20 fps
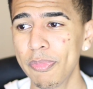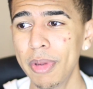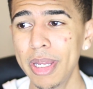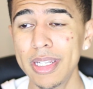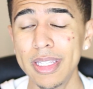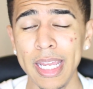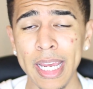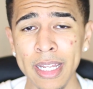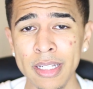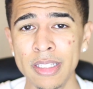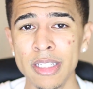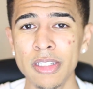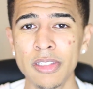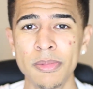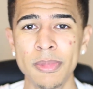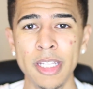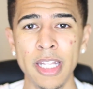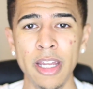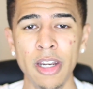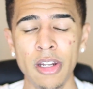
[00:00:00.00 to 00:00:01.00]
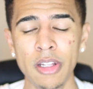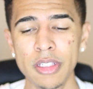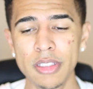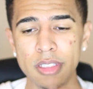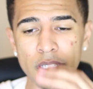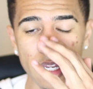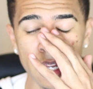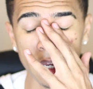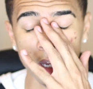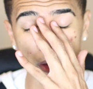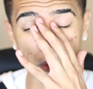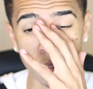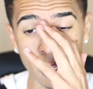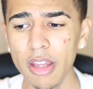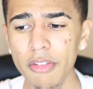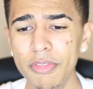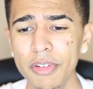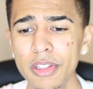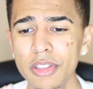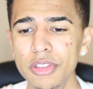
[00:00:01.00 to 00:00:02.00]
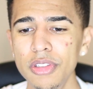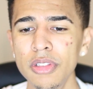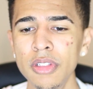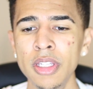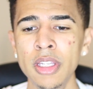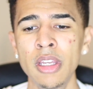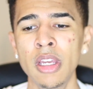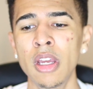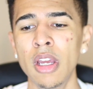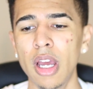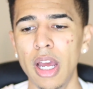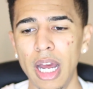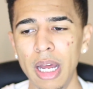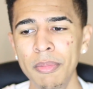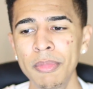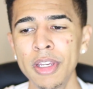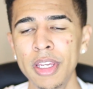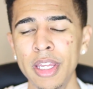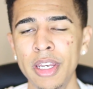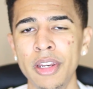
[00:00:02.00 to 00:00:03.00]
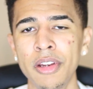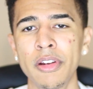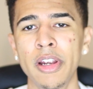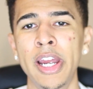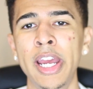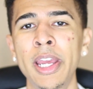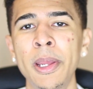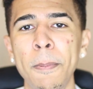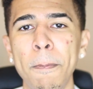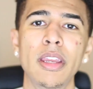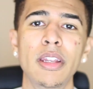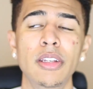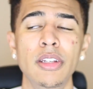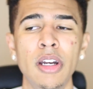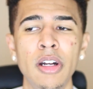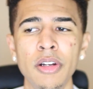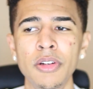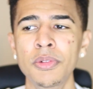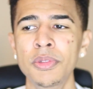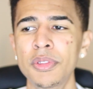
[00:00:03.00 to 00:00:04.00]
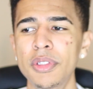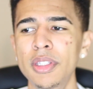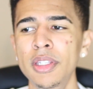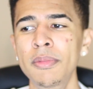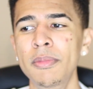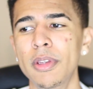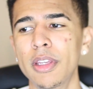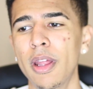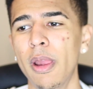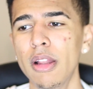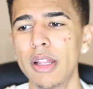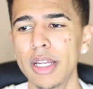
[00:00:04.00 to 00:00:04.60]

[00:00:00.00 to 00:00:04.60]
My dad tells me that all the time. Eventually, I'm gonna get it right and y'all gonna see me.